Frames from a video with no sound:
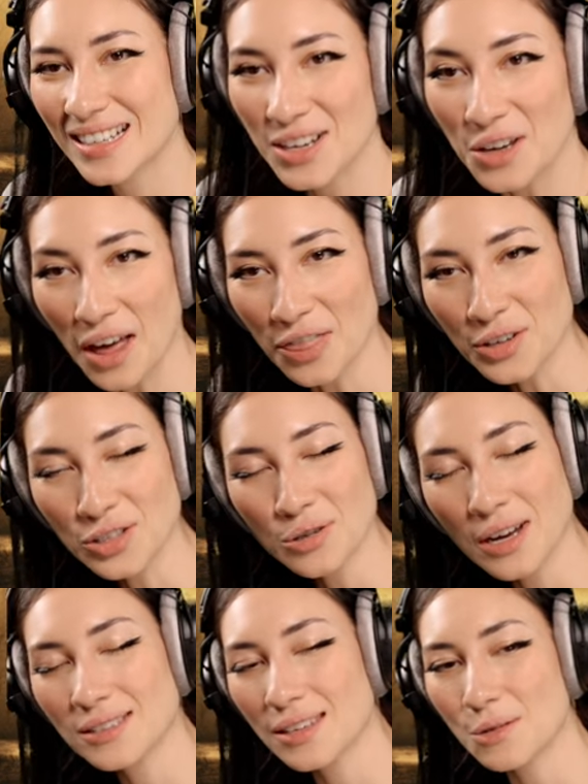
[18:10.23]
I thought you
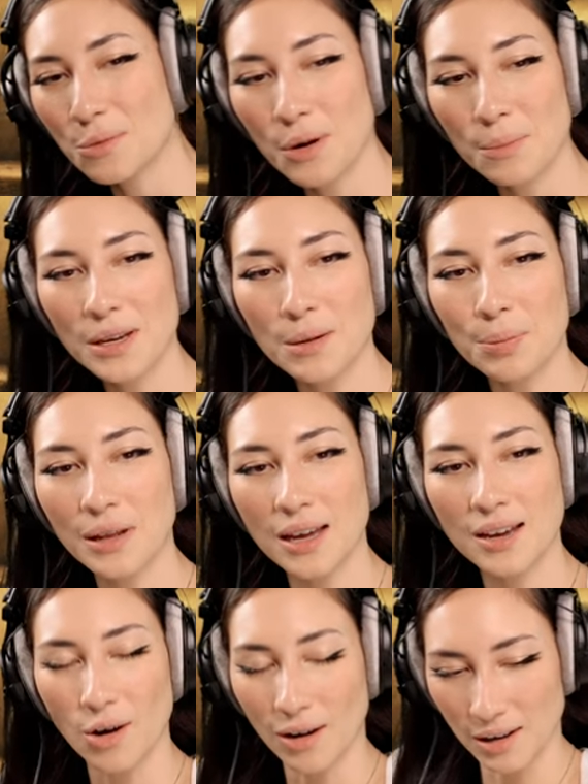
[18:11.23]
guys didn't want me to play
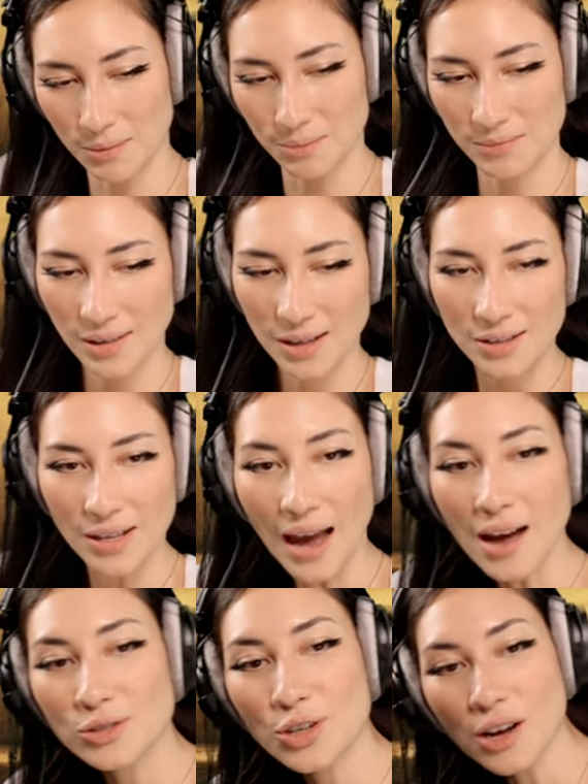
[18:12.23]
Gollum. So, uh,
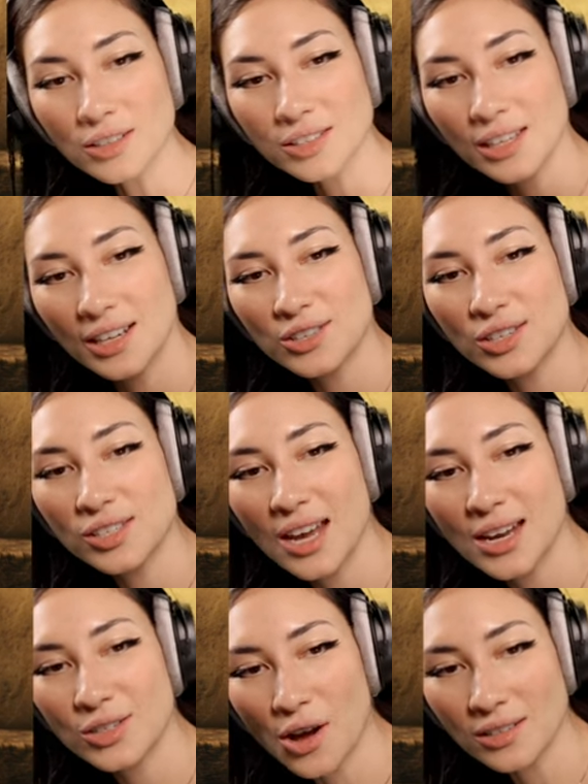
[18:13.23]
Docs, can I just say,
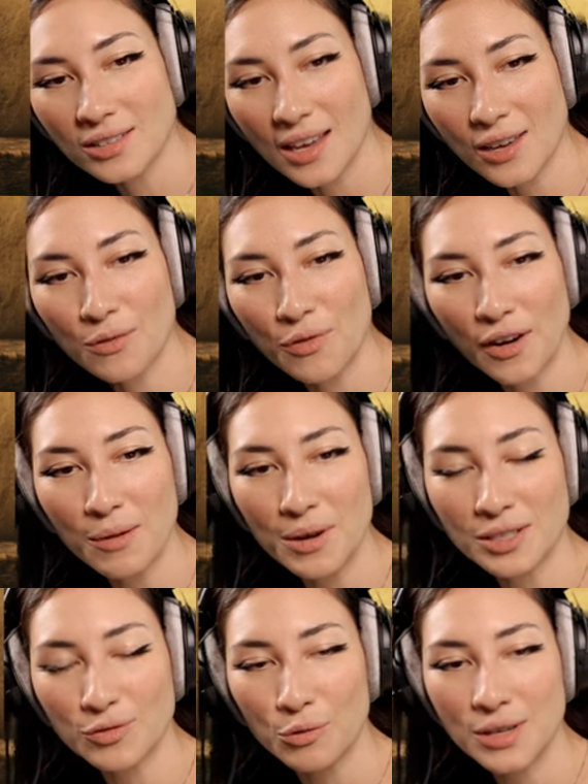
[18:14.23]
Docs, thank you very much
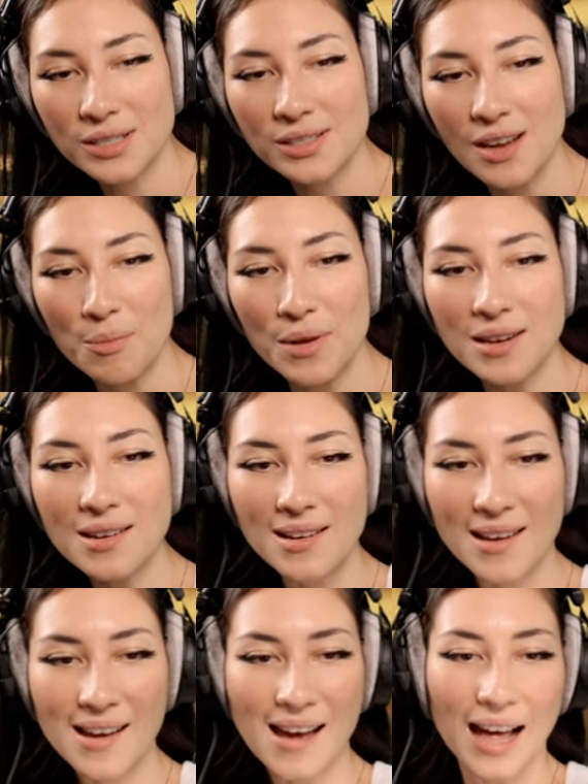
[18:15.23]
for resubbing.
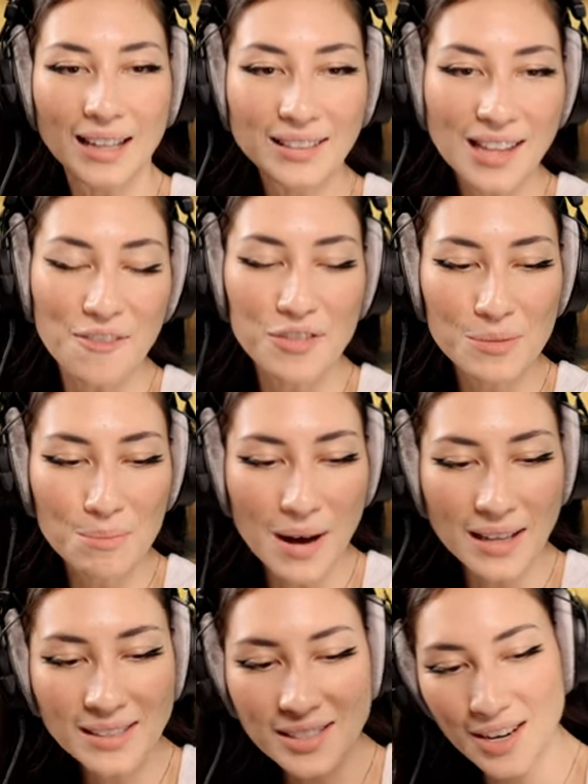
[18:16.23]
11
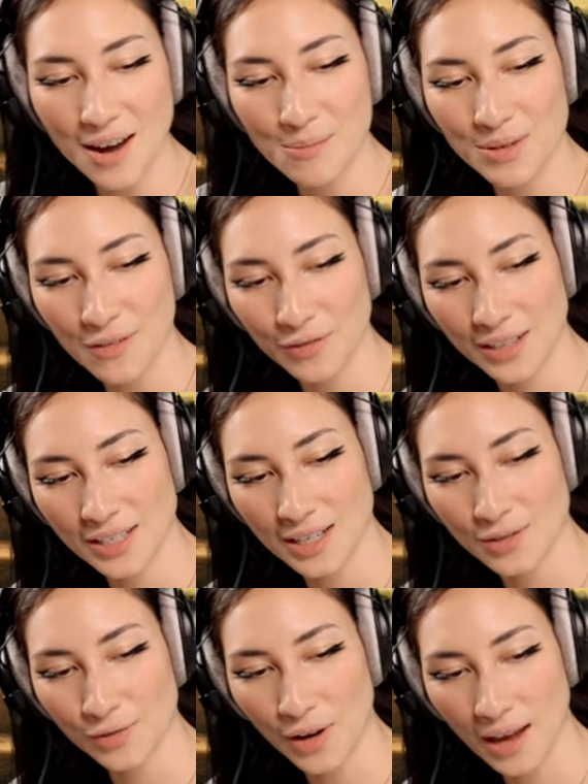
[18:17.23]
months. Time definitely does
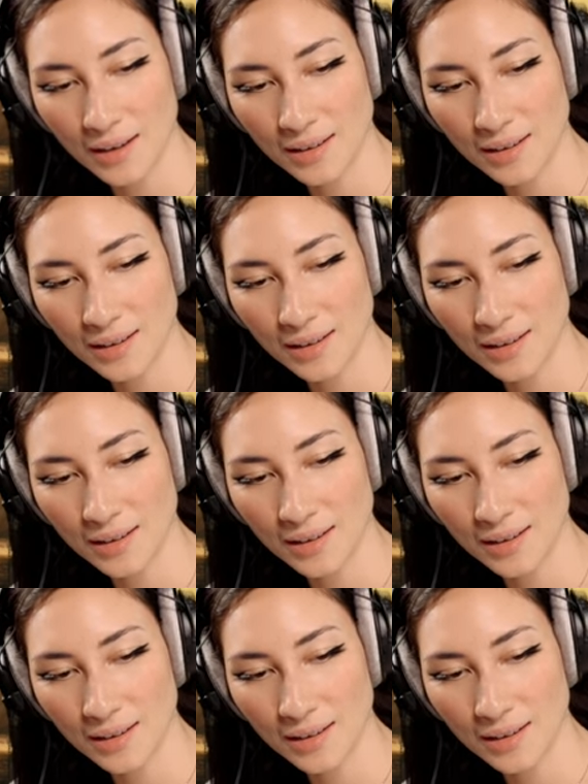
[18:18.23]
fly.